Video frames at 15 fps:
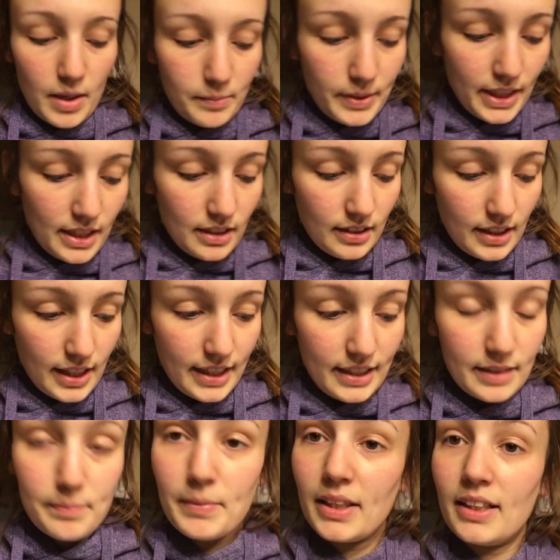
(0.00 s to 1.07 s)
But yeah,
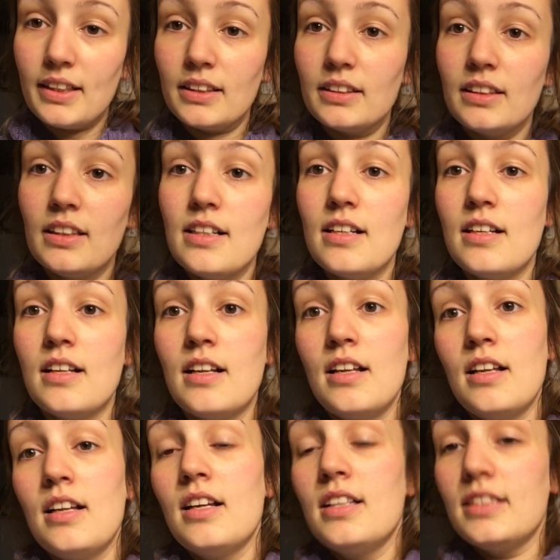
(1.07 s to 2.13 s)
I'm
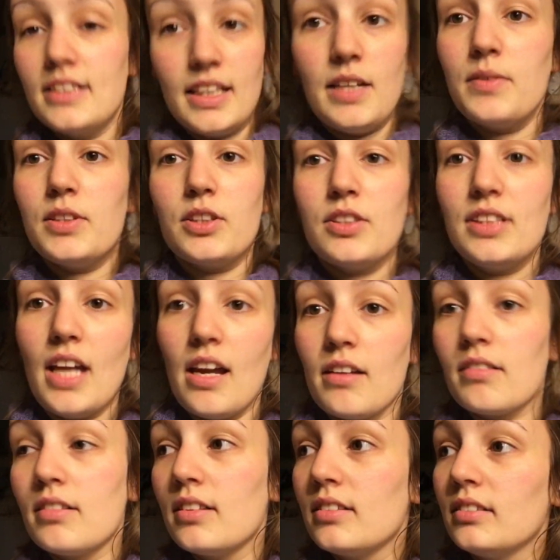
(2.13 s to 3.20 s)
today was a good day,
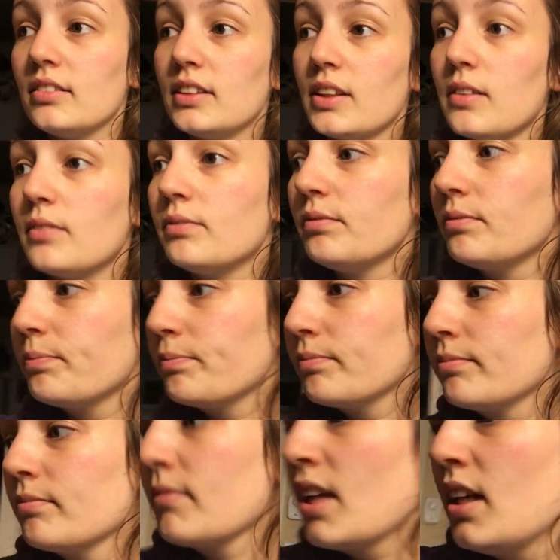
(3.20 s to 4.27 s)
so
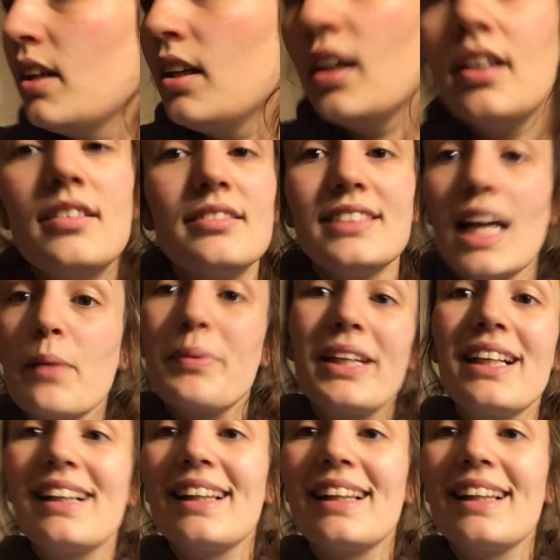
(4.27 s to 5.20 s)
now I'm gonna